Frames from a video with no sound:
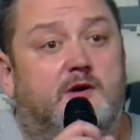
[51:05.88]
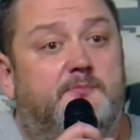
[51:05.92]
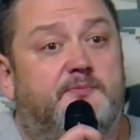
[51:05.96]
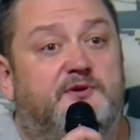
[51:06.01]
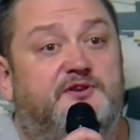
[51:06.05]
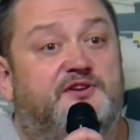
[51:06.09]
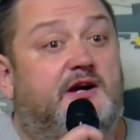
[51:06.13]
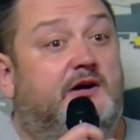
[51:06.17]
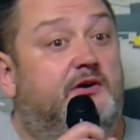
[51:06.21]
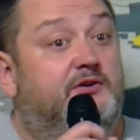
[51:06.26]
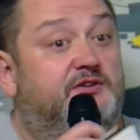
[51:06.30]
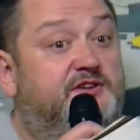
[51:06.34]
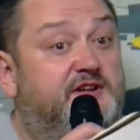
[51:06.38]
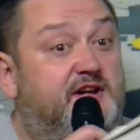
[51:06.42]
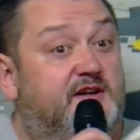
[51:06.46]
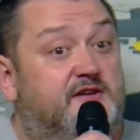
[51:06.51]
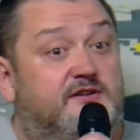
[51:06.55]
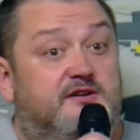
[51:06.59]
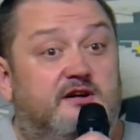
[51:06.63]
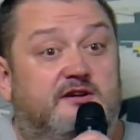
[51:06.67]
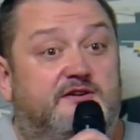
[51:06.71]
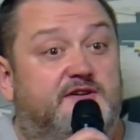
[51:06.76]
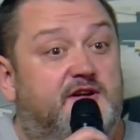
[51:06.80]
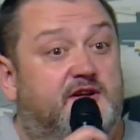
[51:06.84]
not going to
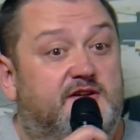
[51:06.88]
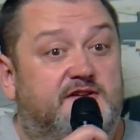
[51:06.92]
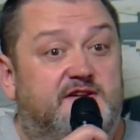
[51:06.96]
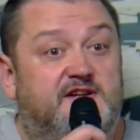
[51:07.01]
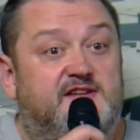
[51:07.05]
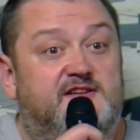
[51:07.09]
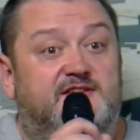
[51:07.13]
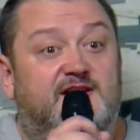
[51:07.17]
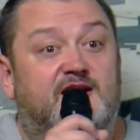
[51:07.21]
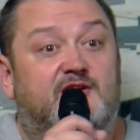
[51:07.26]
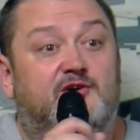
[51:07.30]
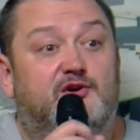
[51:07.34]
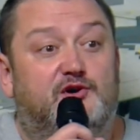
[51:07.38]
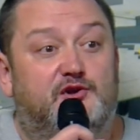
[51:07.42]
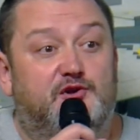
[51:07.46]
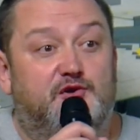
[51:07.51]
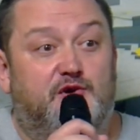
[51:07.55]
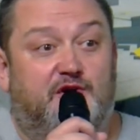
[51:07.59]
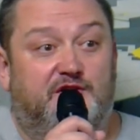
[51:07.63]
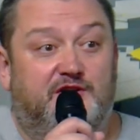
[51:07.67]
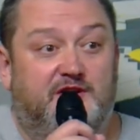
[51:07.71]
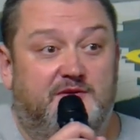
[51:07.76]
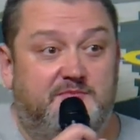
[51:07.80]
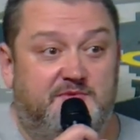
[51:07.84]
be very critical.
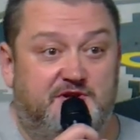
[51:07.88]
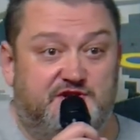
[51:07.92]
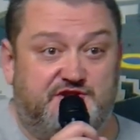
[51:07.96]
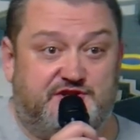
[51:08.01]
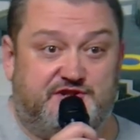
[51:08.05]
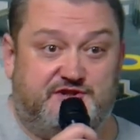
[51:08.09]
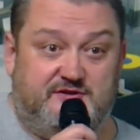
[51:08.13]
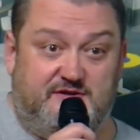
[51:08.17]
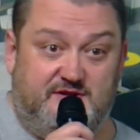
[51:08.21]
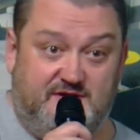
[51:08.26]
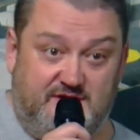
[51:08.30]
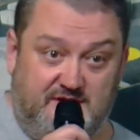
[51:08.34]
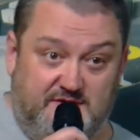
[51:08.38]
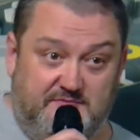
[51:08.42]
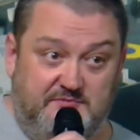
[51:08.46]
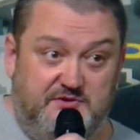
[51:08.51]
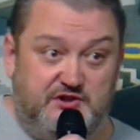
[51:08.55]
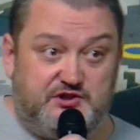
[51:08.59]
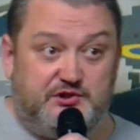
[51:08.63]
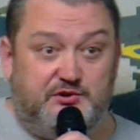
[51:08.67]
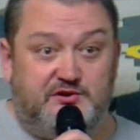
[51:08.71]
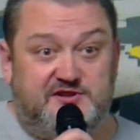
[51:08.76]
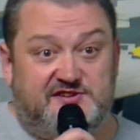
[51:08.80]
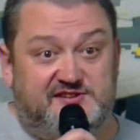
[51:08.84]
I'm not talking about